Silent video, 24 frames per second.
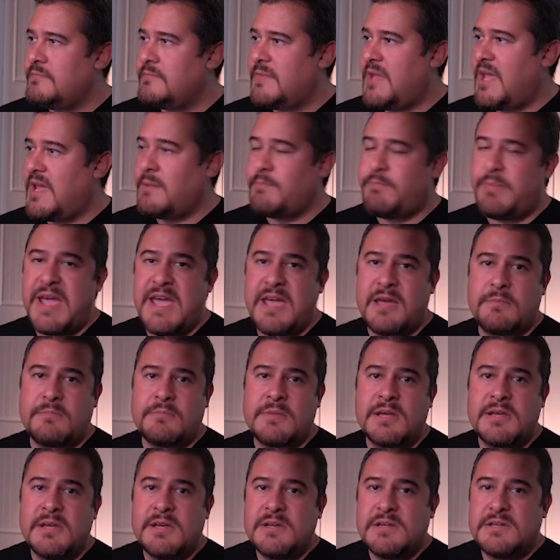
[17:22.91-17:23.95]
and bam.
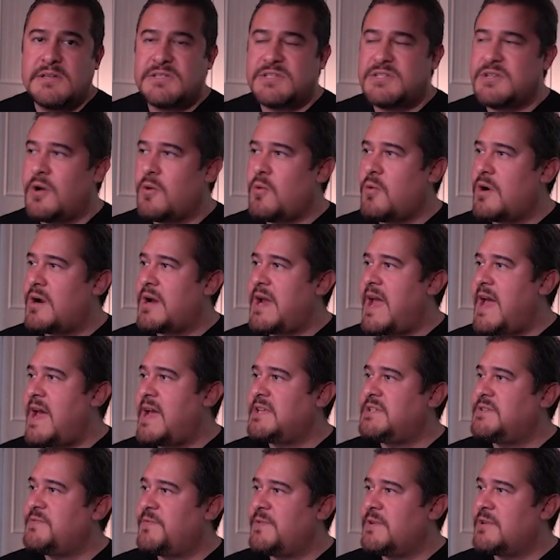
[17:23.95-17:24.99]
So we're
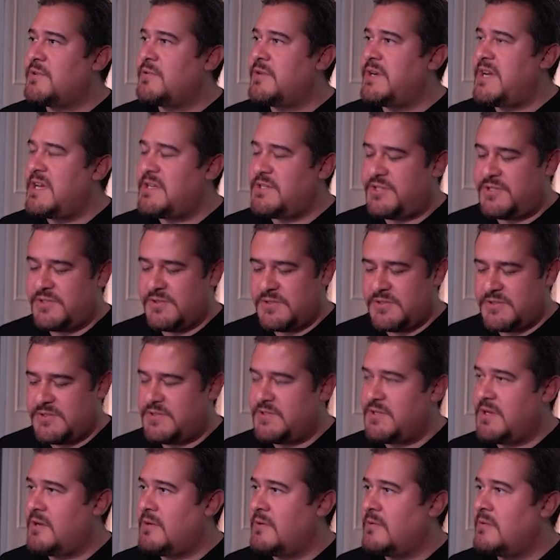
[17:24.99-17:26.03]
asked for credentials.
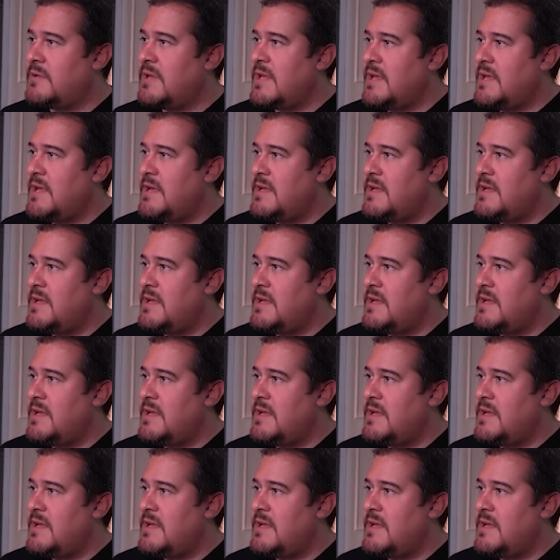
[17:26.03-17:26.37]
So